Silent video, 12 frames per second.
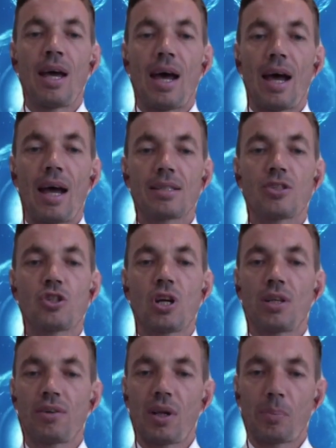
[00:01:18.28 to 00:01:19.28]
As
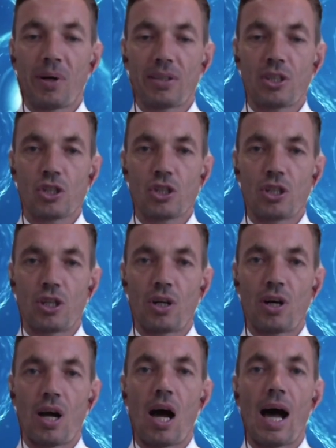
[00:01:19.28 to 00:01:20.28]
general practitioner,
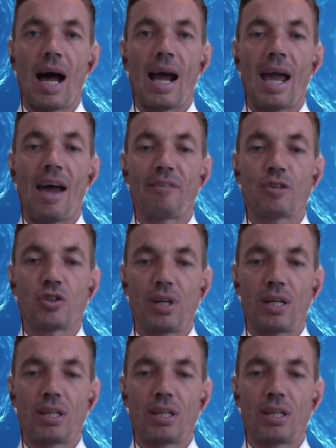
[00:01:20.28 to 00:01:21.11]
I have treated